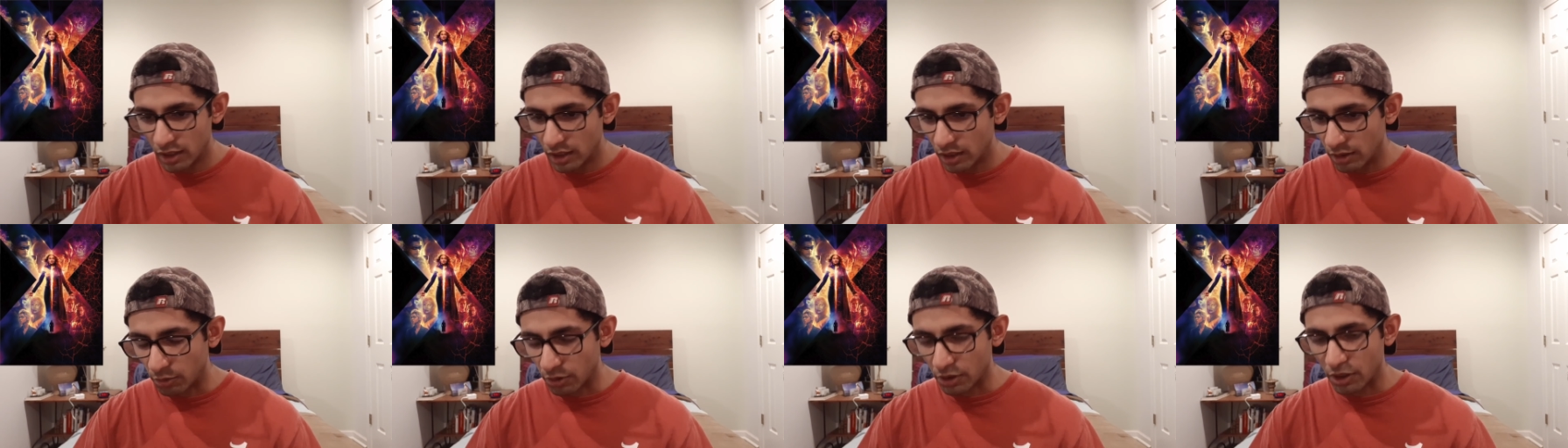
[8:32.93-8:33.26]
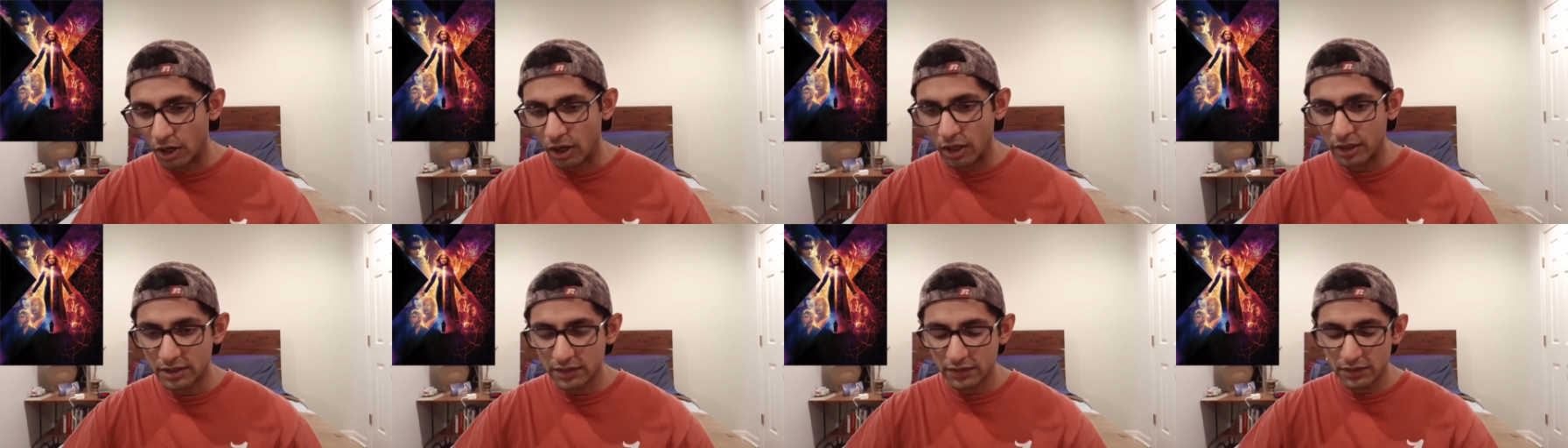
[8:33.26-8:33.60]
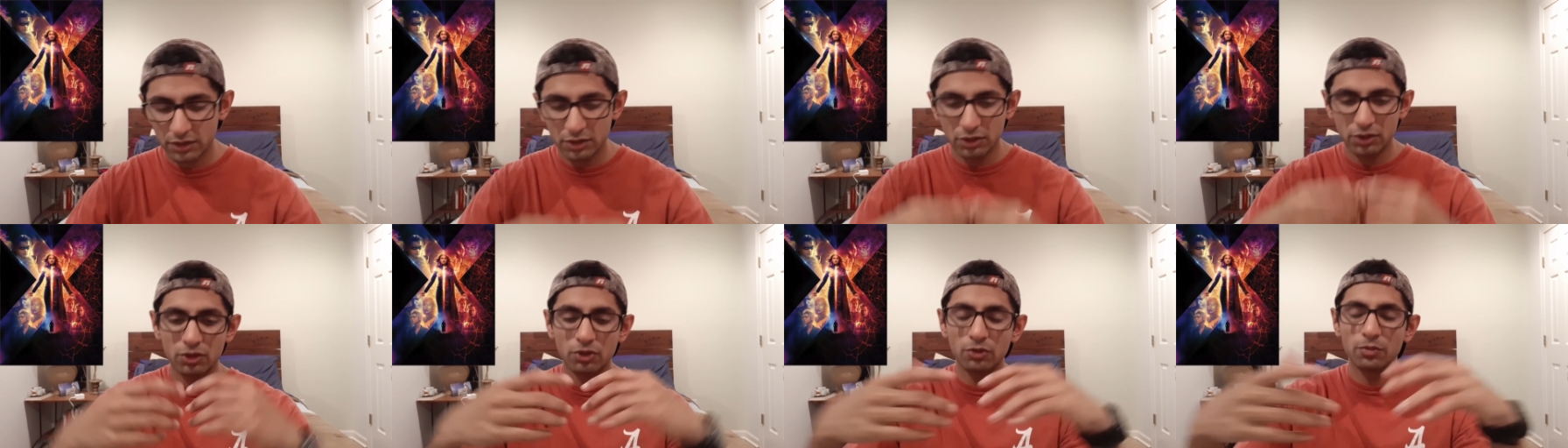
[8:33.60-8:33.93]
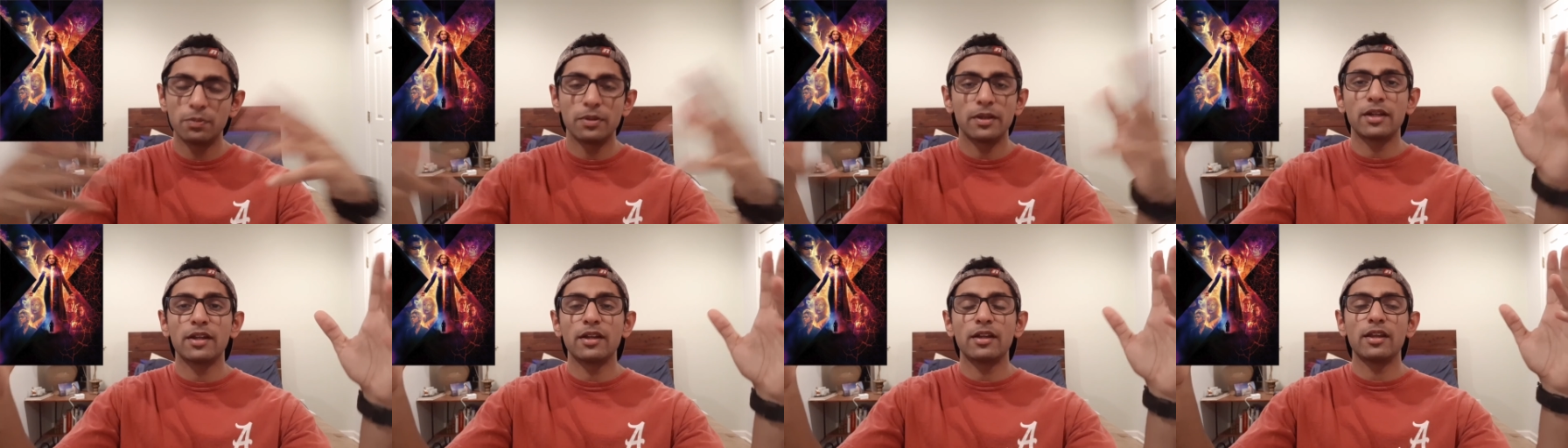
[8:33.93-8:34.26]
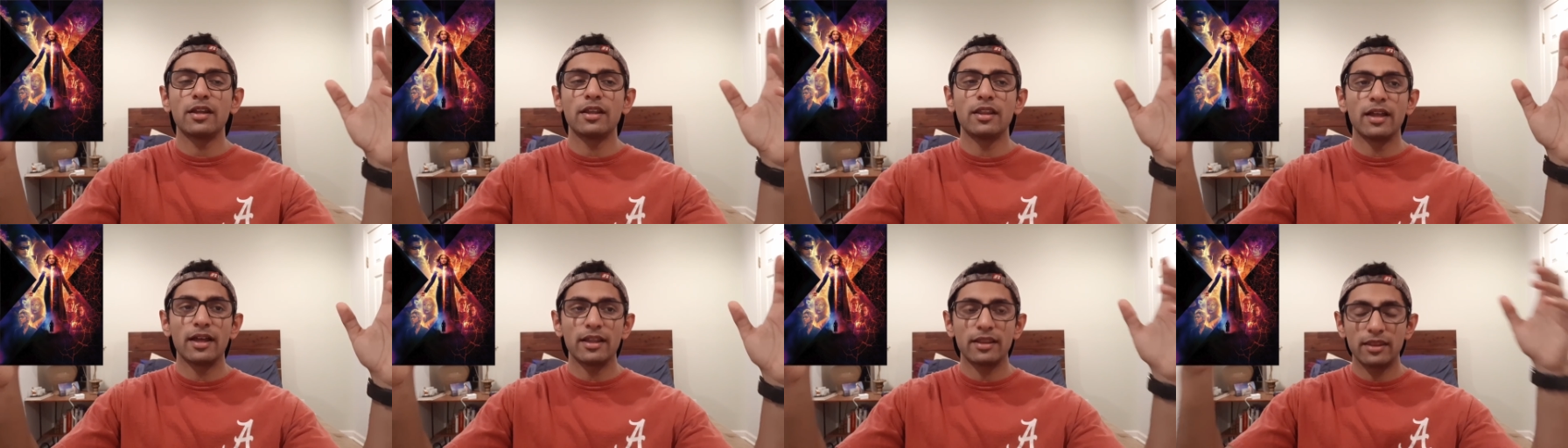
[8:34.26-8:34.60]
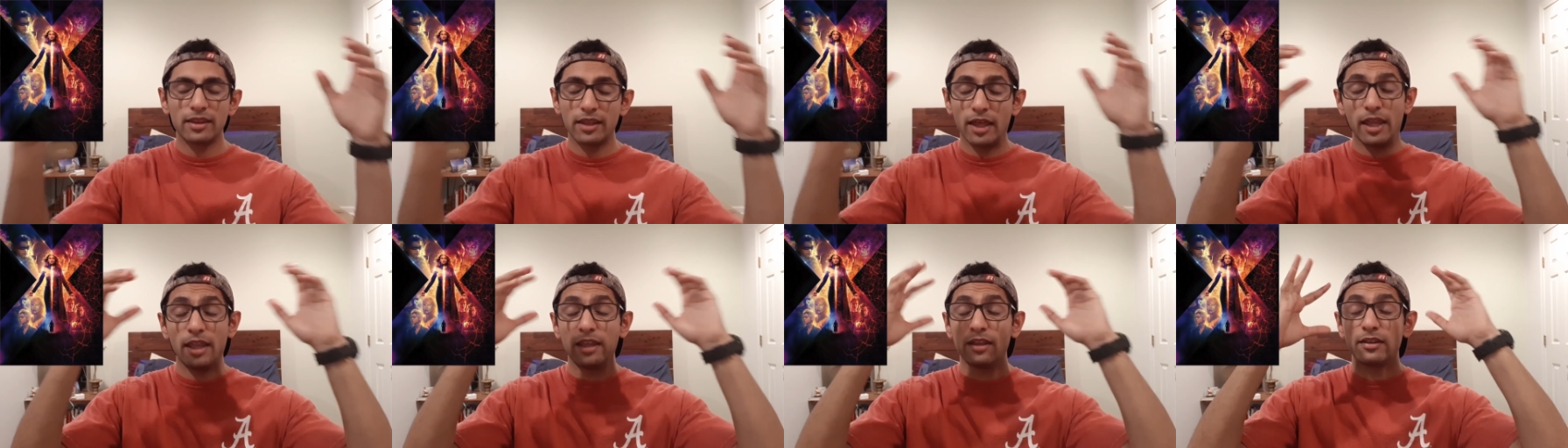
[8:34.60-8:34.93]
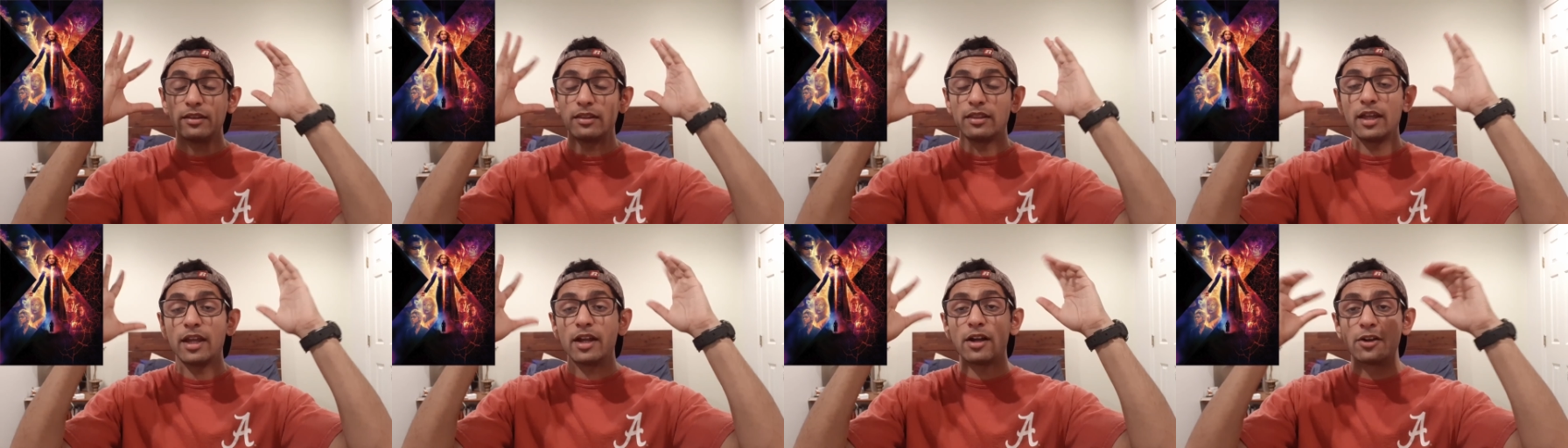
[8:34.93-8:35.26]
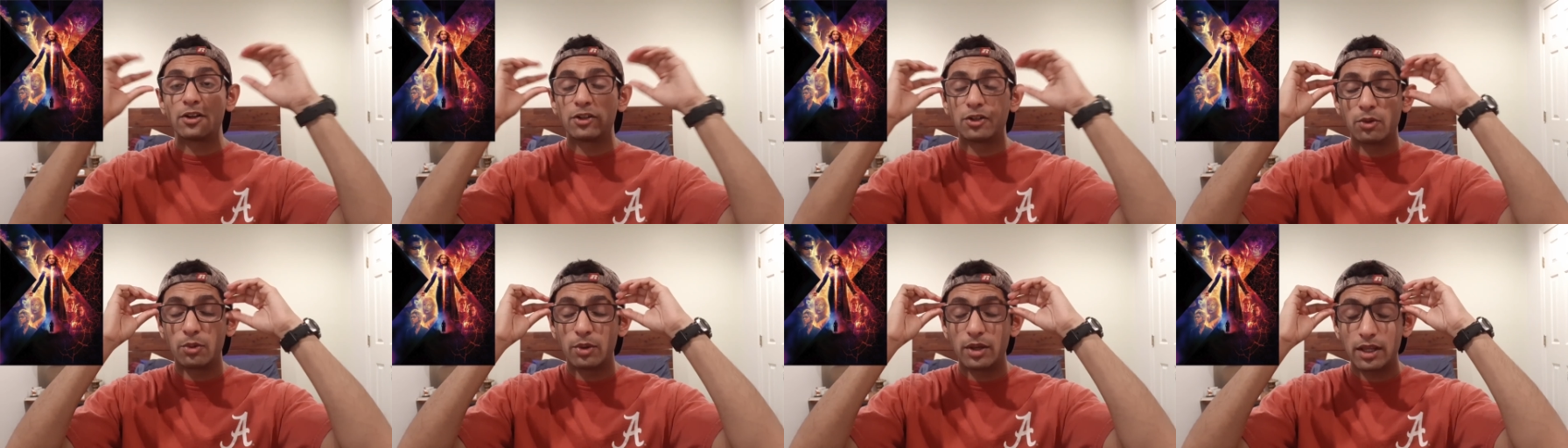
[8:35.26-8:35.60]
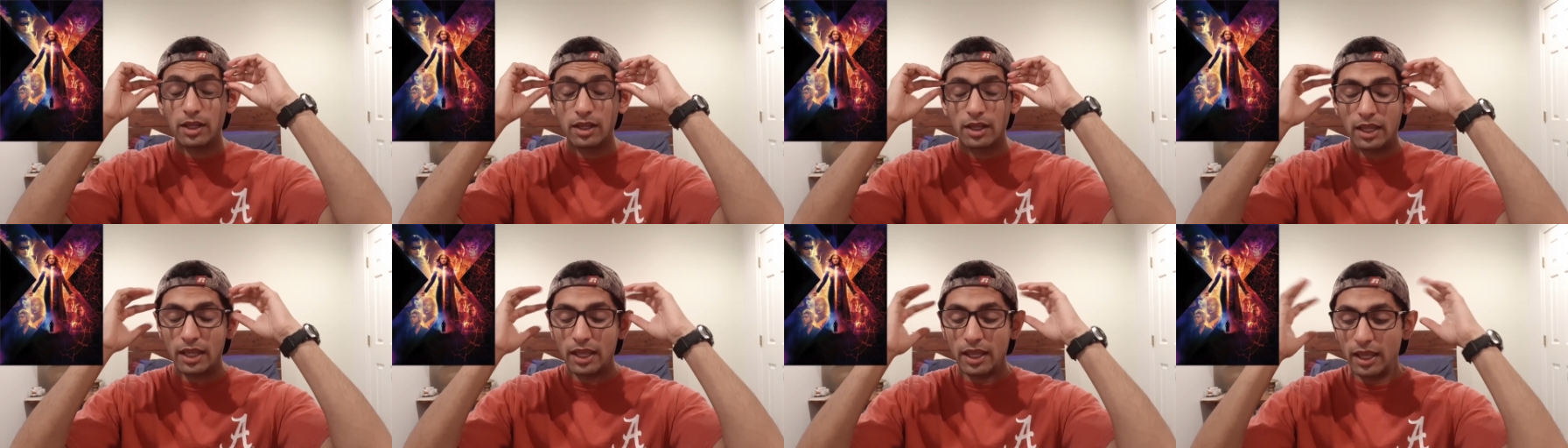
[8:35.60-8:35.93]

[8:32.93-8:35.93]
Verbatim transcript: regardless of the stupidity that they they are doing,